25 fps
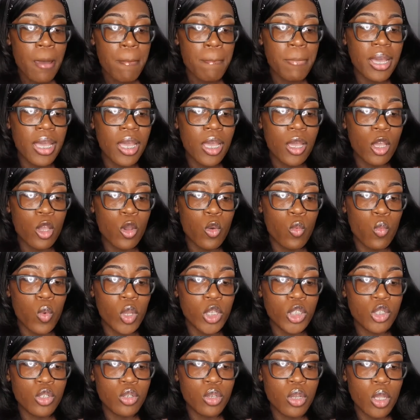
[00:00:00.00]
but
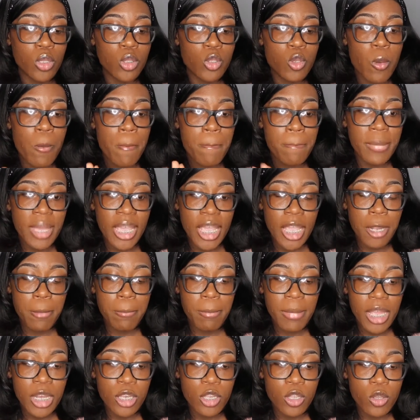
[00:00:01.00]
once you go to
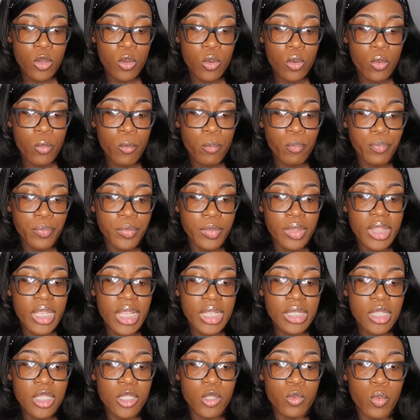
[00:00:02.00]
main menu
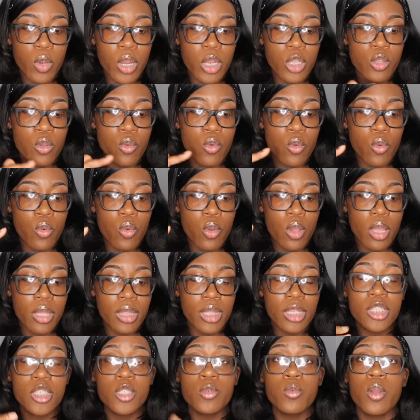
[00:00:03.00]
this is where you
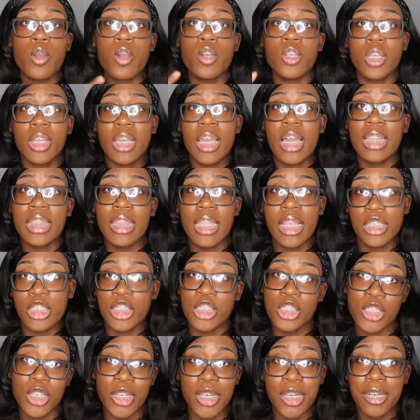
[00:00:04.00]
this is where all your
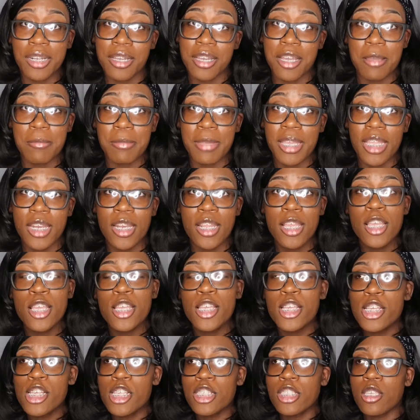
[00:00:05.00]
collections are gonna come in
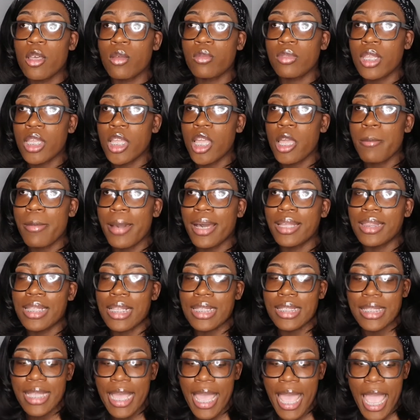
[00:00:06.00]
so think about the
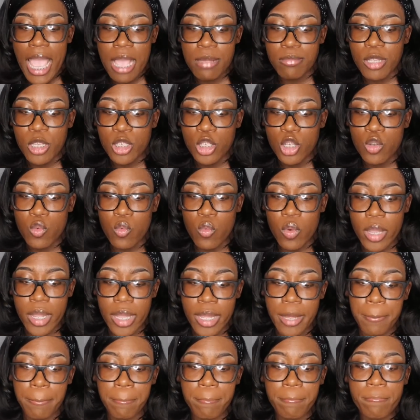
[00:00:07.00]
tab that you
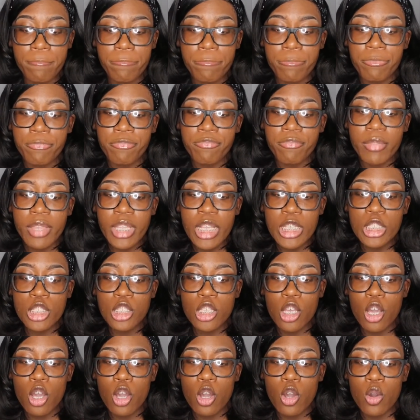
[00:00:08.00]
want
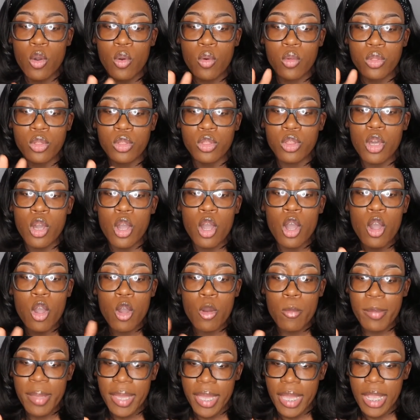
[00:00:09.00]
so the
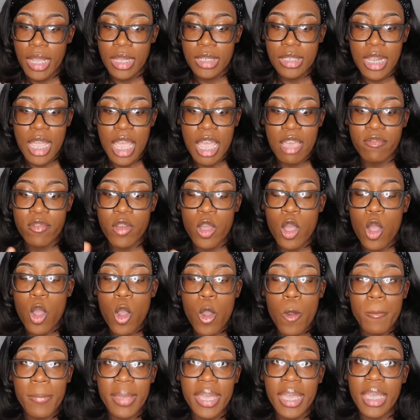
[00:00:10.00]
home page i have a
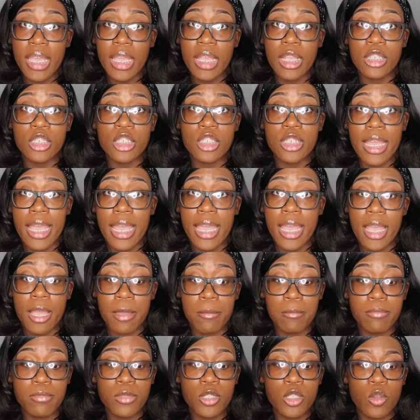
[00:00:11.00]
home page
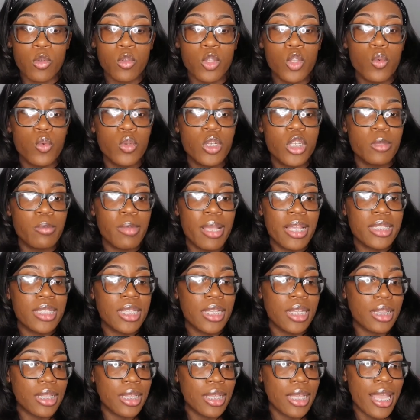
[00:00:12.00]
tab so you would just
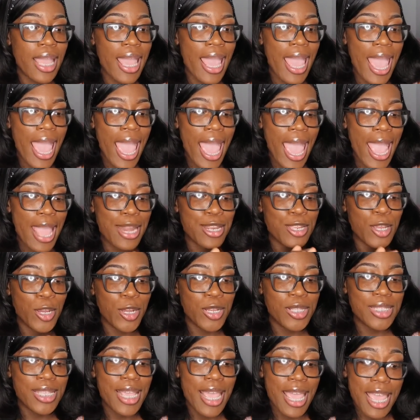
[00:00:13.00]
basically add
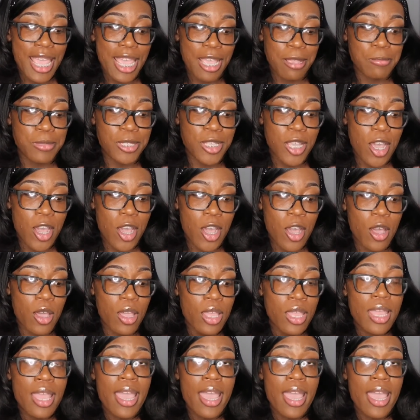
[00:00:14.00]
your tabs y'all